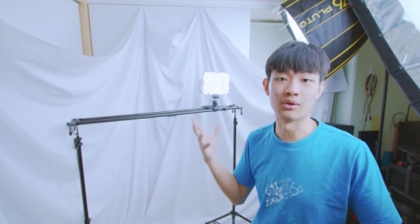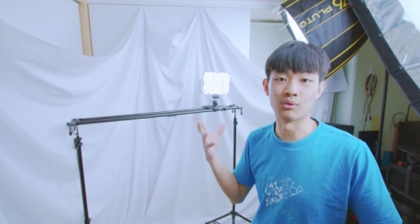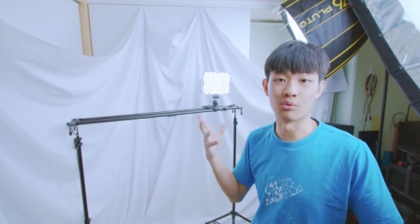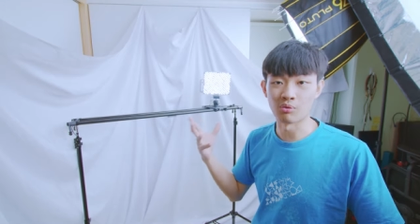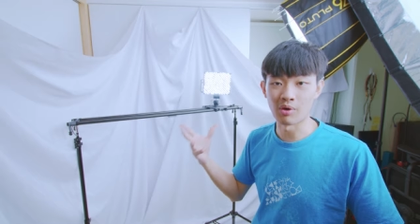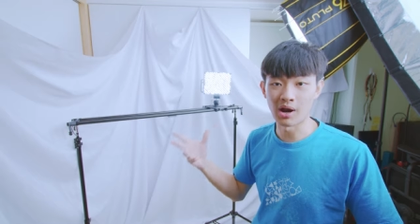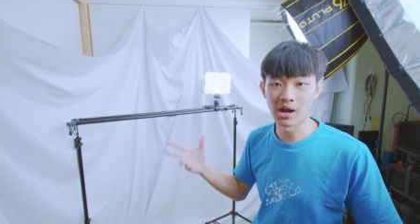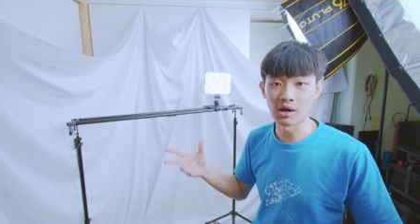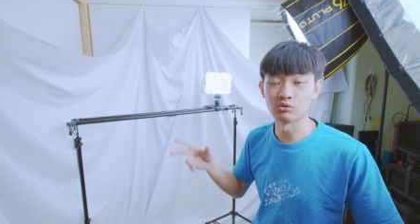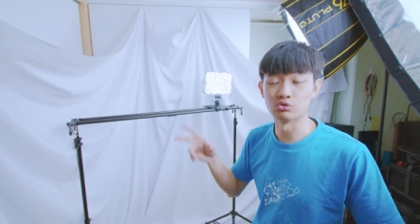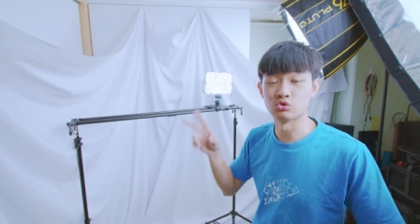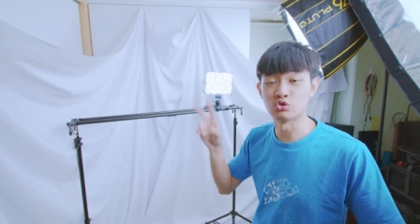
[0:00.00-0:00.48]

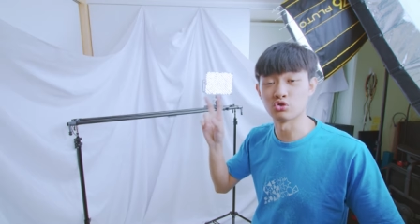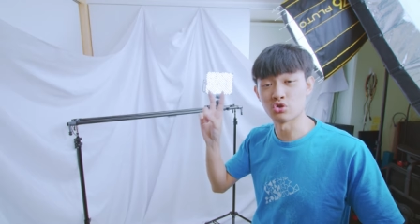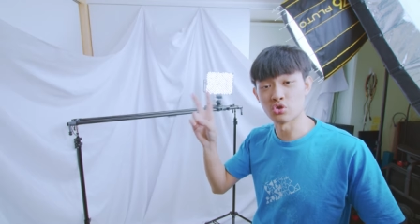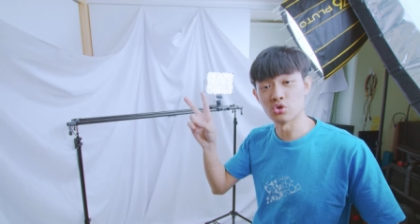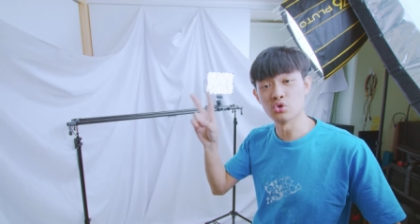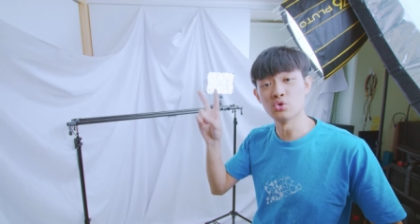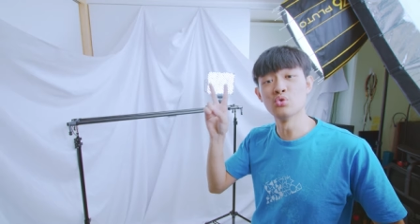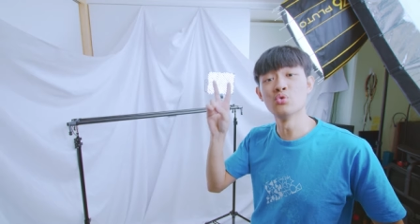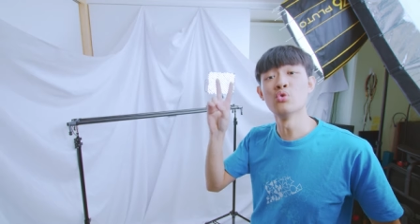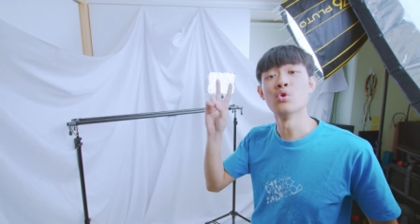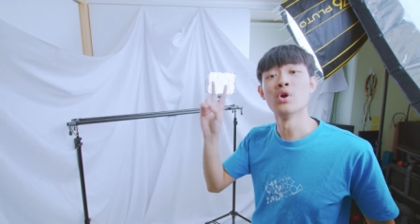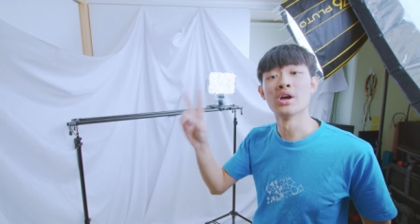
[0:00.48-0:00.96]
around
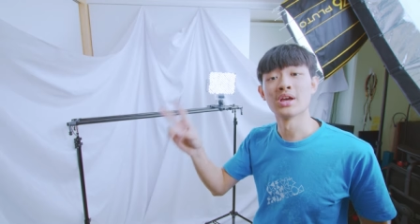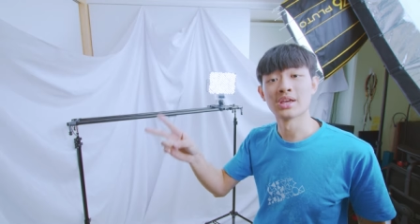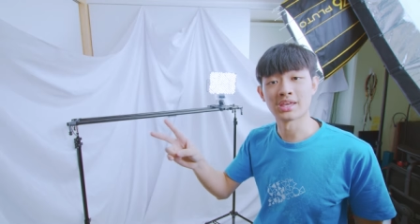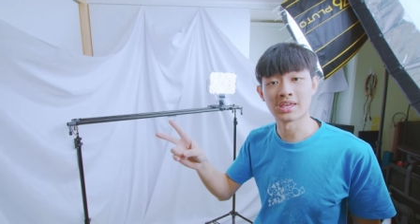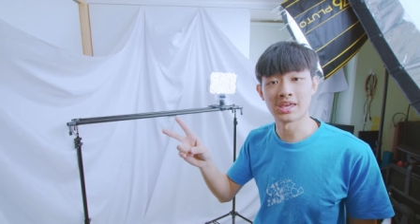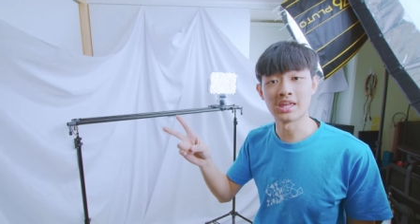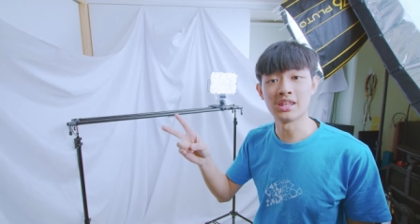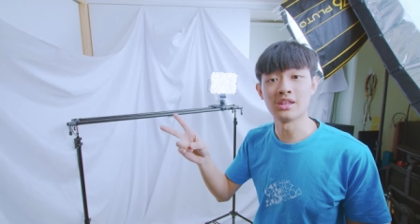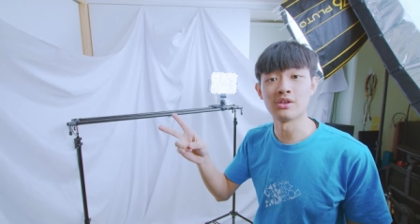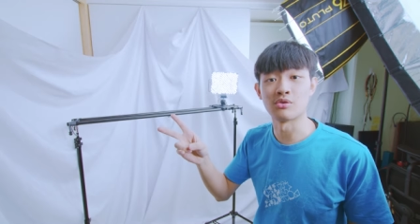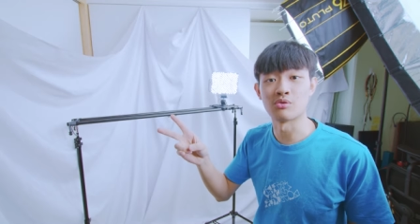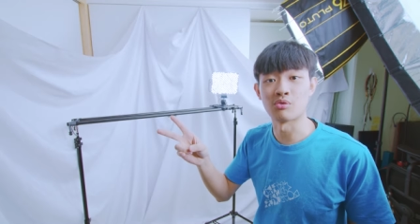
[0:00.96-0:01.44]
two
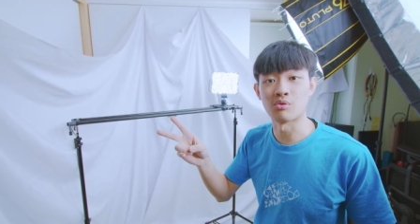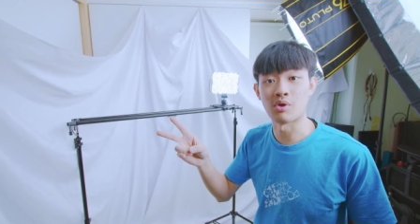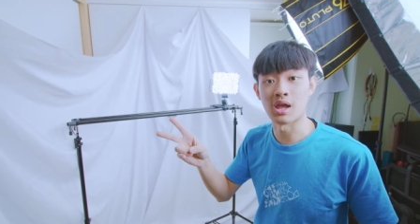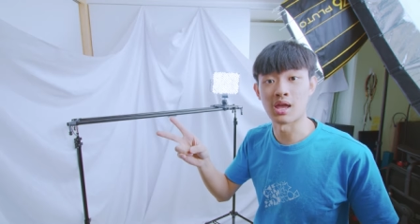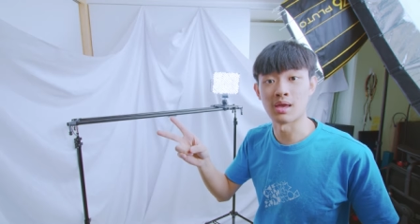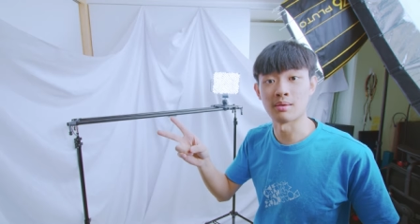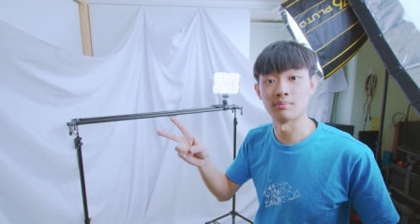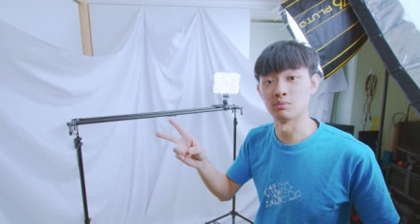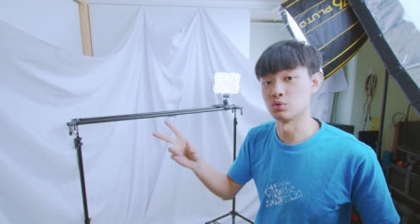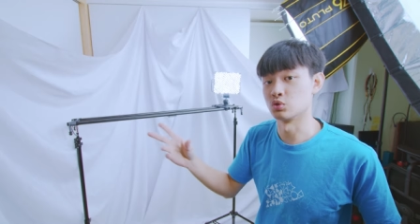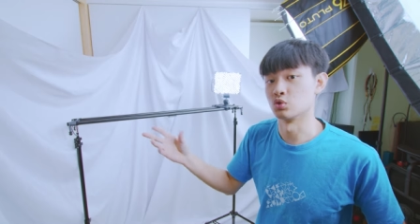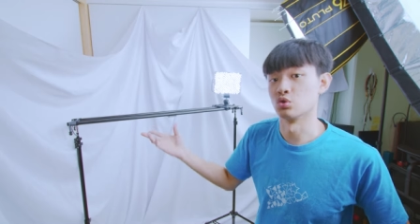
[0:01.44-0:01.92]

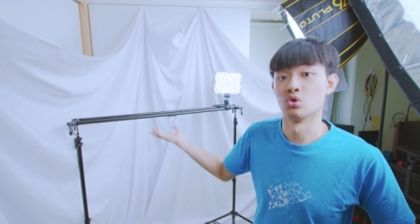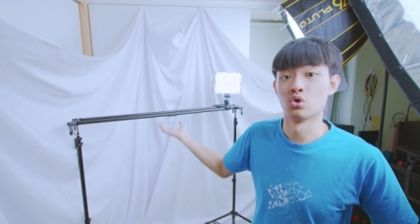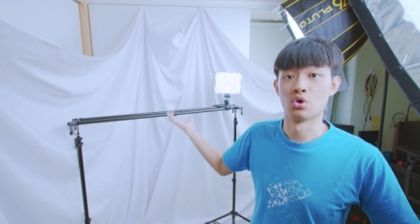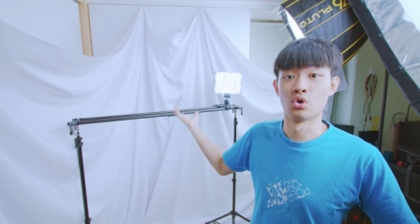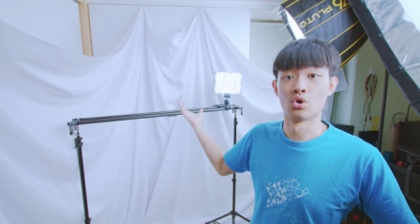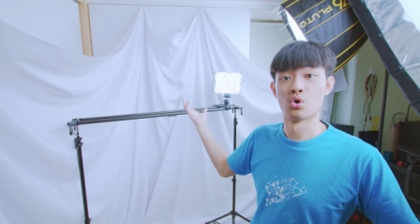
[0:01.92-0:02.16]
kilograms.